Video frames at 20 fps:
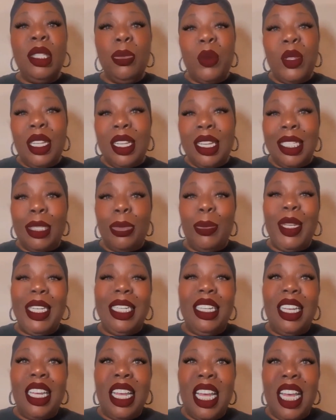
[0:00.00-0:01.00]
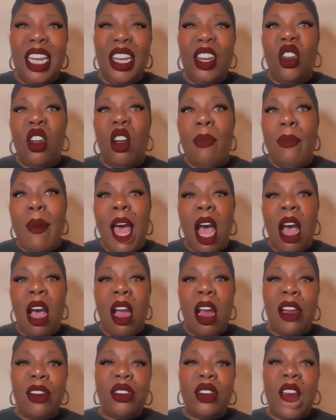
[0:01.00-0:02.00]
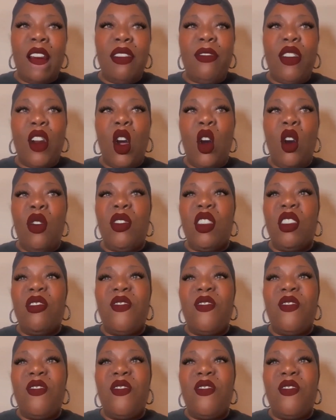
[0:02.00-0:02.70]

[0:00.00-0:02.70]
This book has been done and on my hard drive for